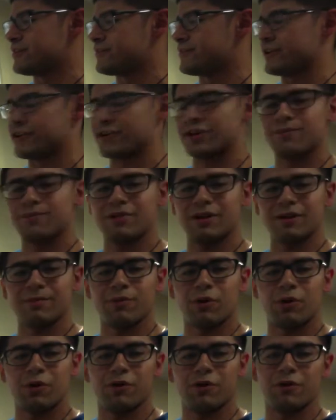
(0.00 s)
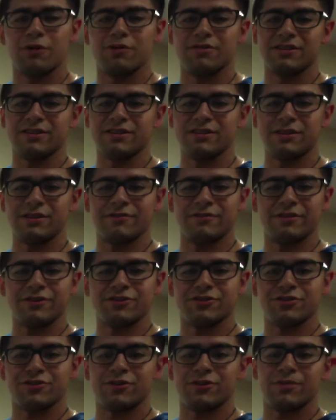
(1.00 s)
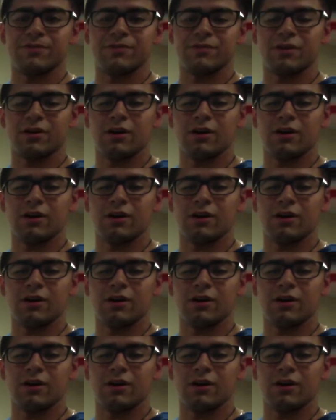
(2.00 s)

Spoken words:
Then you're going to plug both of those into the original